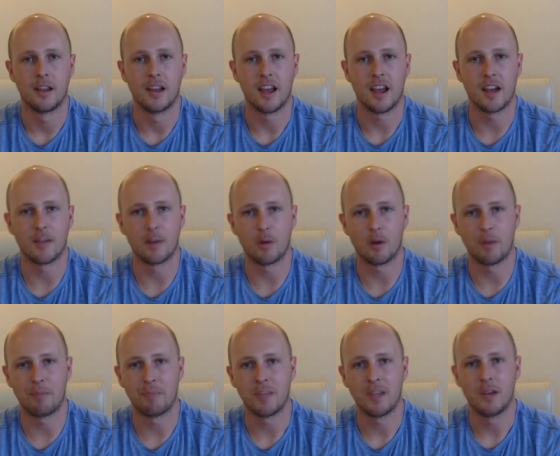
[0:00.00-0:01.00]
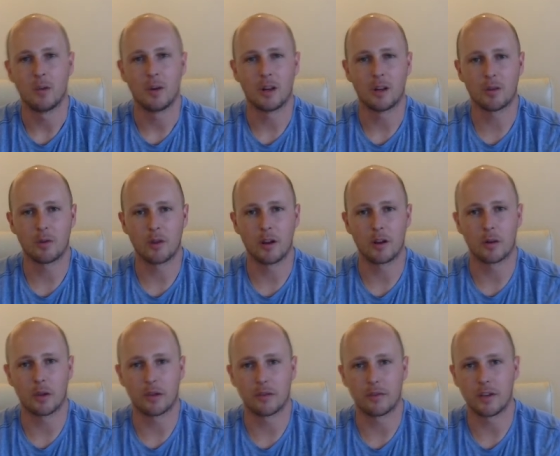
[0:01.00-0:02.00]
Hey everyone, wanted to create a
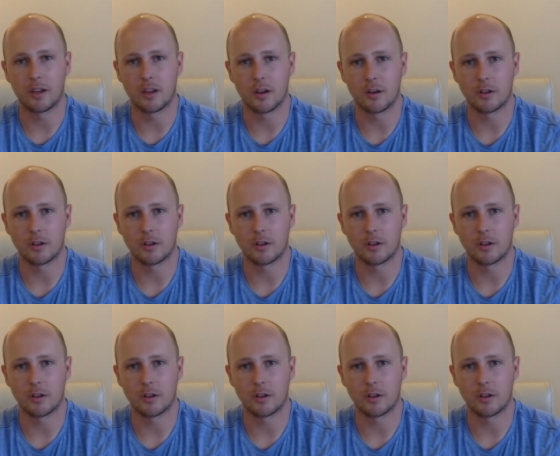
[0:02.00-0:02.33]
quick video